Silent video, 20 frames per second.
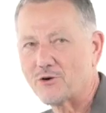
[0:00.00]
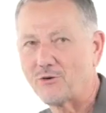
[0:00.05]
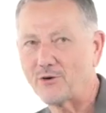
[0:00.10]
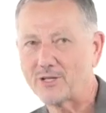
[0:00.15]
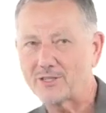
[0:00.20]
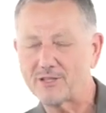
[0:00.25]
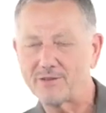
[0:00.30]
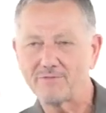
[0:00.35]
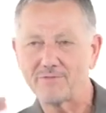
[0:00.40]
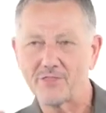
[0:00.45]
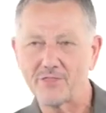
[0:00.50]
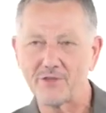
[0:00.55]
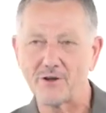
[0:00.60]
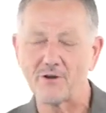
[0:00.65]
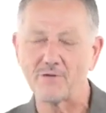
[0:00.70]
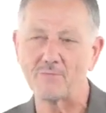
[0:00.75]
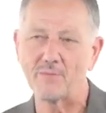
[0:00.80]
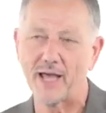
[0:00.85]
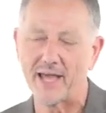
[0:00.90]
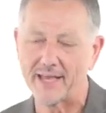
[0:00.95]
throw it to
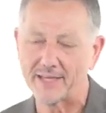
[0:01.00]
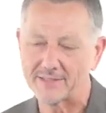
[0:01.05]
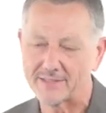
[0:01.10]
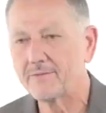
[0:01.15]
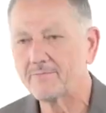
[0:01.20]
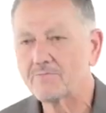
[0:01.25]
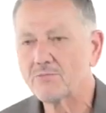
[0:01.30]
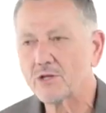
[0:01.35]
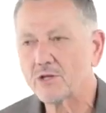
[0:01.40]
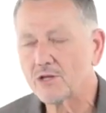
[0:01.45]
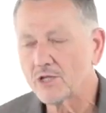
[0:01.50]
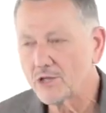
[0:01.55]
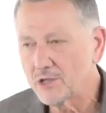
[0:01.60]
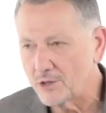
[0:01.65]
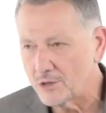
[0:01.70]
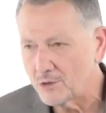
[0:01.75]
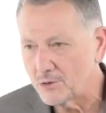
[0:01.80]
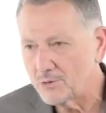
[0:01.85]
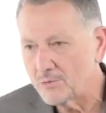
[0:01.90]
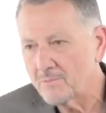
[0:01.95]
third base.
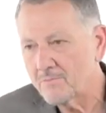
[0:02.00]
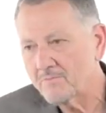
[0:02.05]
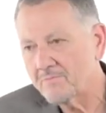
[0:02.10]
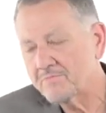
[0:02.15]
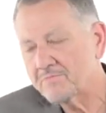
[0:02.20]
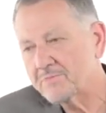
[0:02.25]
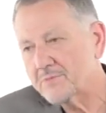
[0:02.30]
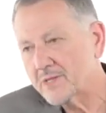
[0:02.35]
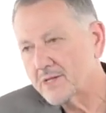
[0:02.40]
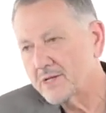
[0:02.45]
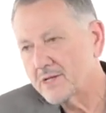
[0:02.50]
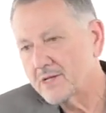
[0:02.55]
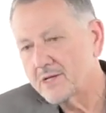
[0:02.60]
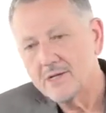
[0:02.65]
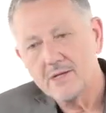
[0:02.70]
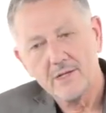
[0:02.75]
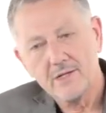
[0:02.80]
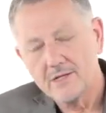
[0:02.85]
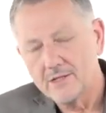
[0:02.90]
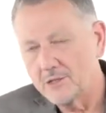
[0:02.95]
Lou,
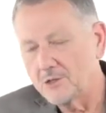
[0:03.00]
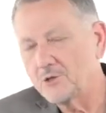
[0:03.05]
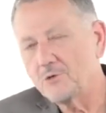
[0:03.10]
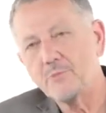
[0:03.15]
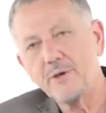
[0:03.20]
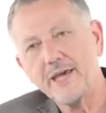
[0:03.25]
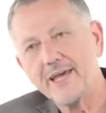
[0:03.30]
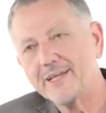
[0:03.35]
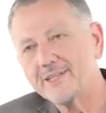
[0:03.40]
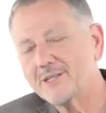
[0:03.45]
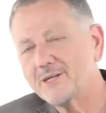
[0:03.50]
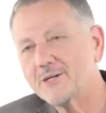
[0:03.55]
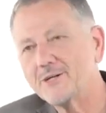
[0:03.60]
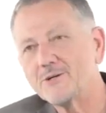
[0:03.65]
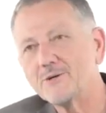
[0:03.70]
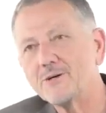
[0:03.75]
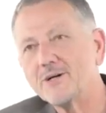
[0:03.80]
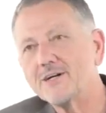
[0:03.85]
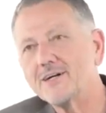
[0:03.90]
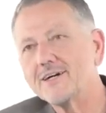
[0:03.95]

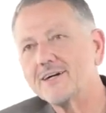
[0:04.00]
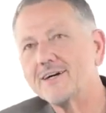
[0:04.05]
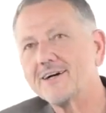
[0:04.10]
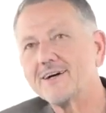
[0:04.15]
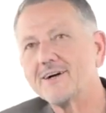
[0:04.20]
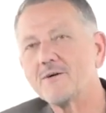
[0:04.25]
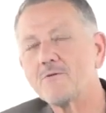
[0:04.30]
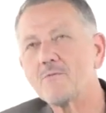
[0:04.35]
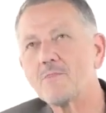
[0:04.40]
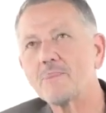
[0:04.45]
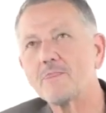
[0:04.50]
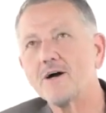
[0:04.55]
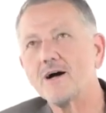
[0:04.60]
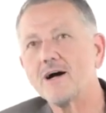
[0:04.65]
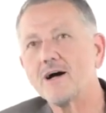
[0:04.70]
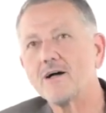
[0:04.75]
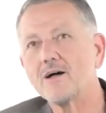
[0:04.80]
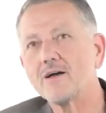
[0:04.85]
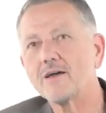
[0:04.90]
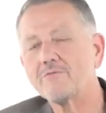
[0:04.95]

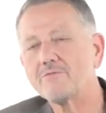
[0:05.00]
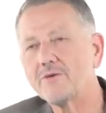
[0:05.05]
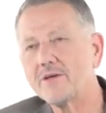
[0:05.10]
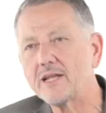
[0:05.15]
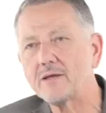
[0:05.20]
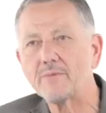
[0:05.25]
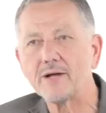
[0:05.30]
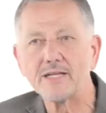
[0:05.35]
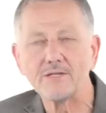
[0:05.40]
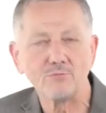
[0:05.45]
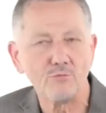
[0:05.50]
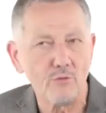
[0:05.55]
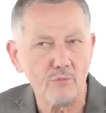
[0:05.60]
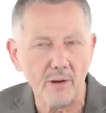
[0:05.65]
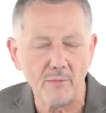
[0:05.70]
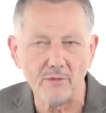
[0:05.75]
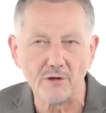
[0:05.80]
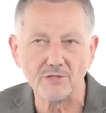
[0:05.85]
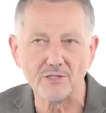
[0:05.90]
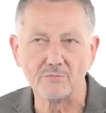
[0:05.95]
if anybody
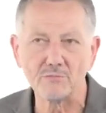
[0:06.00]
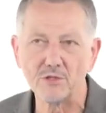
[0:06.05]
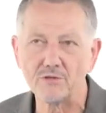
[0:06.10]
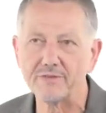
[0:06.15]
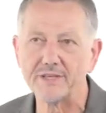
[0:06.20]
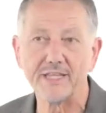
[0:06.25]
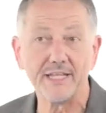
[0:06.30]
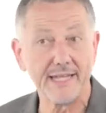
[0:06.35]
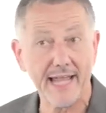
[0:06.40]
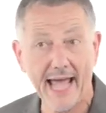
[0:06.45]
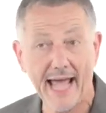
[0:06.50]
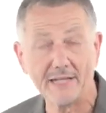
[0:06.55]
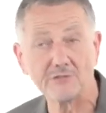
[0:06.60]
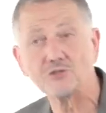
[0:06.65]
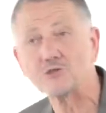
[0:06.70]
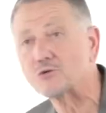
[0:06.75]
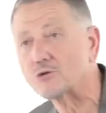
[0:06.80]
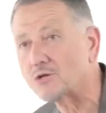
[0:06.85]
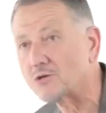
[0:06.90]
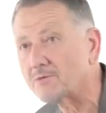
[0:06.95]
remembers the movie The
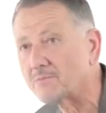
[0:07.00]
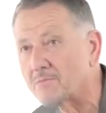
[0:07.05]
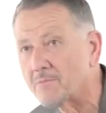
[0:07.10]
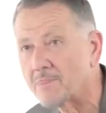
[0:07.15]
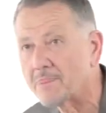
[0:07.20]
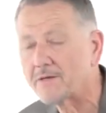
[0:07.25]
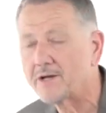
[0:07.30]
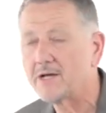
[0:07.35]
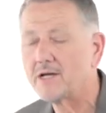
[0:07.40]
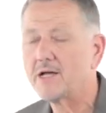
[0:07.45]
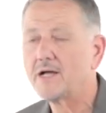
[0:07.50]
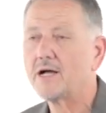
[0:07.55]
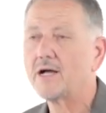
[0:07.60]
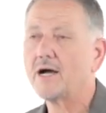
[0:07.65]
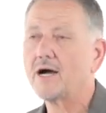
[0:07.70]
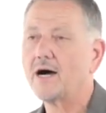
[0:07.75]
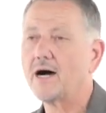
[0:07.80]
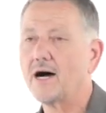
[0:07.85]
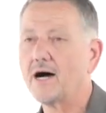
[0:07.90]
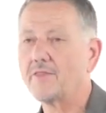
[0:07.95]
Natural,
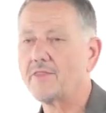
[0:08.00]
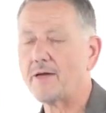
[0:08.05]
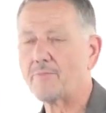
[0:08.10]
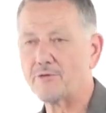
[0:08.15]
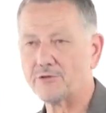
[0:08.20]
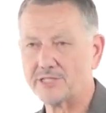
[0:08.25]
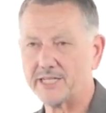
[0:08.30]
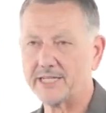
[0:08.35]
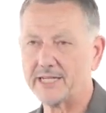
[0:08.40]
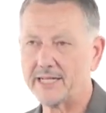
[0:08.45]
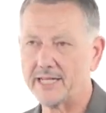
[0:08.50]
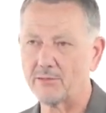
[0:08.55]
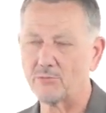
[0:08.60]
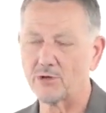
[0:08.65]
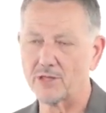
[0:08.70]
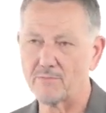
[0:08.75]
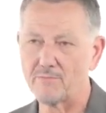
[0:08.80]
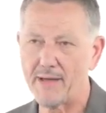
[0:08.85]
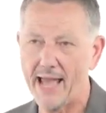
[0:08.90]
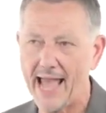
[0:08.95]
they presented him
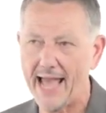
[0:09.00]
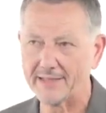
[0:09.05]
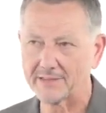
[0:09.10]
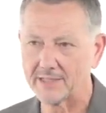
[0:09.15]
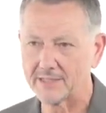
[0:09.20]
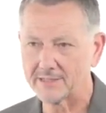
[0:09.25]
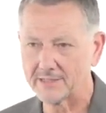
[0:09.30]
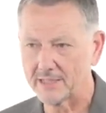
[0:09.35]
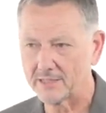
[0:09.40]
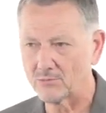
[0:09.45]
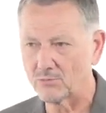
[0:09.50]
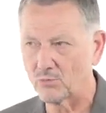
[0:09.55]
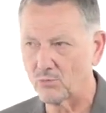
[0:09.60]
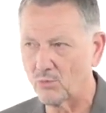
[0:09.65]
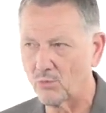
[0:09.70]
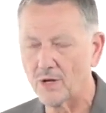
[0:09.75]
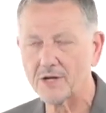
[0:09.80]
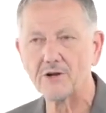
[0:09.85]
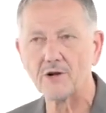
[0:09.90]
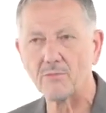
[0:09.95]
with a bat that
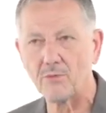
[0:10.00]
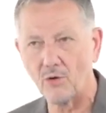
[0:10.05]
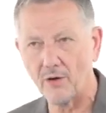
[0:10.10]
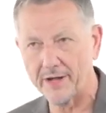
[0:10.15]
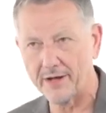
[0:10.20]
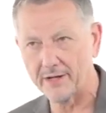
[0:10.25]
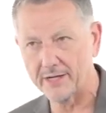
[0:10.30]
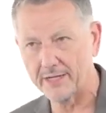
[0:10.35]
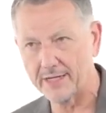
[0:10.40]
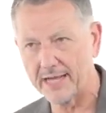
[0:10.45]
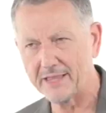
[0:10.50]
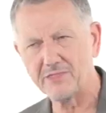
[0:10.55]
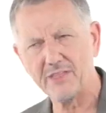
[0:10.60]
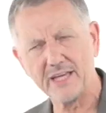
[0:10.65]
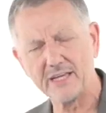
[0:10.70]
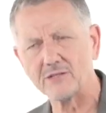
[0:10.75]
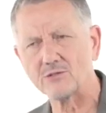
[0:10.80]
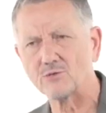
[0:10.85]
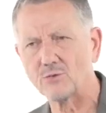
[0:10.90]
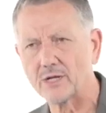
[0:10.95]
said Wonder Boy on it, I
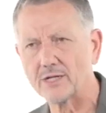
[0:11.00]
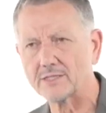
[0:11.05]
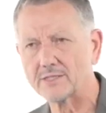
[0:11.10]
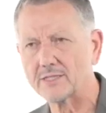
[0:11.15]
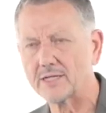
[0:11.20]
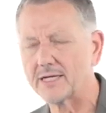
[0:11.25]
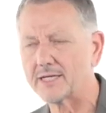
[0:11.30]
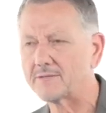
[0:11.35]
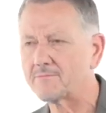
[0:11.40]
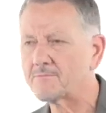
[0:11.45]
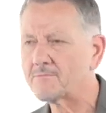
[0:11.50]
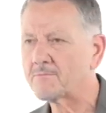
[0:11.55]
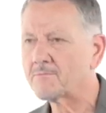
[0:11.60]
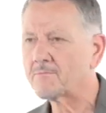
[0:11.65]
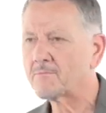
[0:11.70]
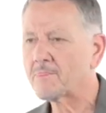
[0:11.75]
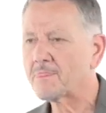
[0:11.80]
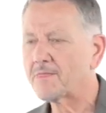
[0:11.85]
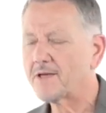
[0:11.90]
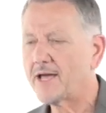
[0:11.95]
think is what it said.
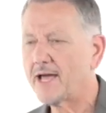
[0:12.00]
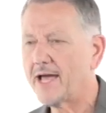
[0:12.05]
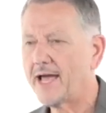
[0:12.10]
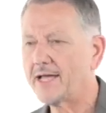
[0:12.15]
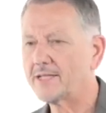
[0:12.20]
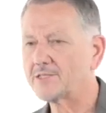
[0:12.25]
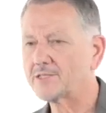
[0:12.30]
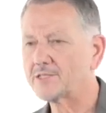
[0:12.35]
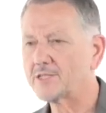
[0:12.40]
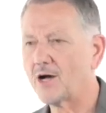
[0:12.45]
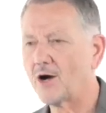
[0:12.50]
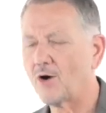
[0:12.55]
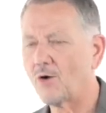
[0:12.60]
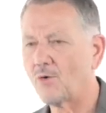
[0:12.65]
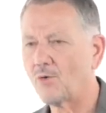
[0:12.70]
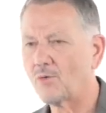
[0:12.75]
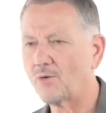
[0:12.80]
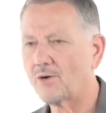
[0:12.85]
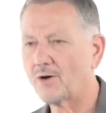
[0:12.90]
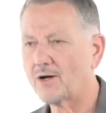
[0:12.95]
And
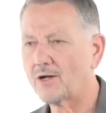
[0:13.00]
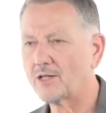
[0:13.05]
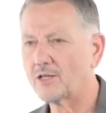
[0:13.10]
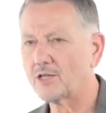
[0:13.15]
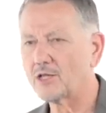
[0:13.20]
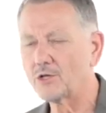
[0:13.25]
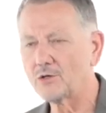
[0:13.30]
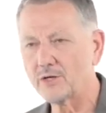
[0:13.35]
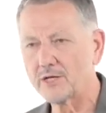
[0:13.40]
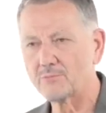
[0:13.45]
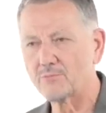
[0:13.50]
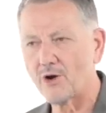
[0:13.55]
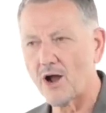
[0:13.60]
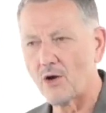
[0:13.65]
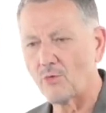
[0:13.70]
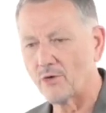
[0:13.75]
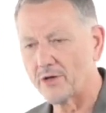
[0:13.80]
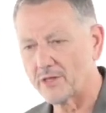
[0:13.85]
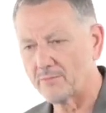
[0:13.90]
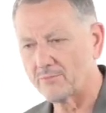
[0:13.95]
so Lou had
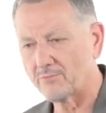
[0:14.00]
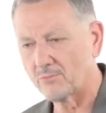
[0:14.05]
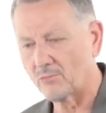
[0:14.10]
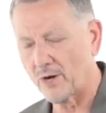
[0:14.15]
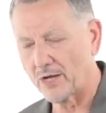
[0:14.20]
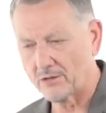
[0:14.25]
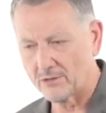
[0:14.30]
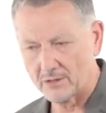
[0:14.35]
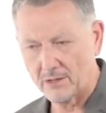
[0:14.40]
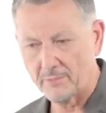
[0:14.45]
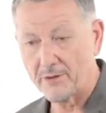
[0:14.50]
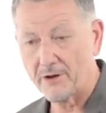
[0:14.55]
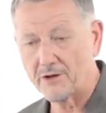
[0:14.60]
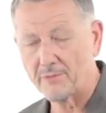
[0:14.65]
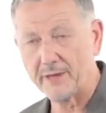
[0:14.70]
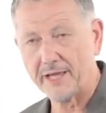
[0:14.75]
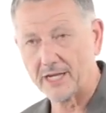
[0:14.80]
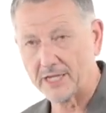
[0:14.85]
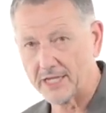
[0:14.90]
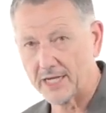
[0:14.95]
brought with him what appeared
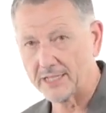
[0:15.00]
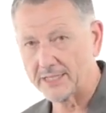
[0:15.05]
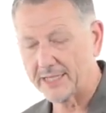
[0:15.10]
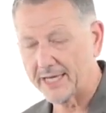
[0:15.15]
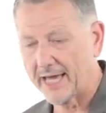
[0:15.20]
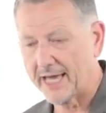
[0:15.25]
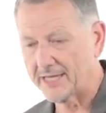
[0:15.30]
to be a gun